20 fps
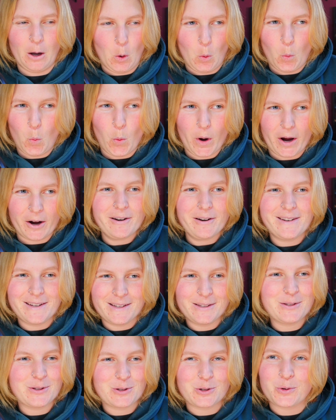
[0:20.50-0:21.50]

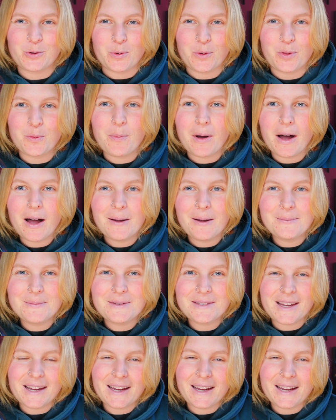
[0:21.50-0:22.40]
awareness truth bombs,